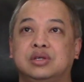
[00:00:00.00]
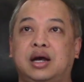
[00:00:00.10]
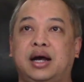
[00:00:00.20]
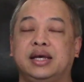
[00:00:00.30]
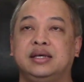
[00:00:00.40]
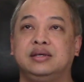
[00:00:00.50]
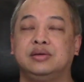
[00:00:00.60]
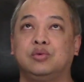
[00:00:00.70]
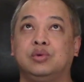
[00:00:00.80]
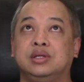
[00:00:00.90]
I
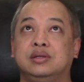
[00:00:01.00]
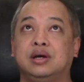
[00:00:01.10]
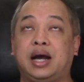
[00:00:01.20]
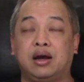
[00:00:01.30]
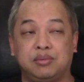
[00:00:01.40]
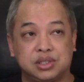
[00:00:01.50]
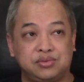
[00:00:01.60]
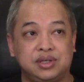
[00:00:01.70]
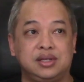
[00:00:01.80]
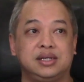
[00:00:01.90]
almost
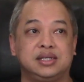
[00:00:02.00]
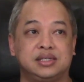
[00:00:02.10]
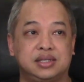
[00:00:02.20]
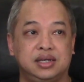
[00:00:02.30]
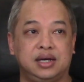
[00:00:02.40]
re-enlist.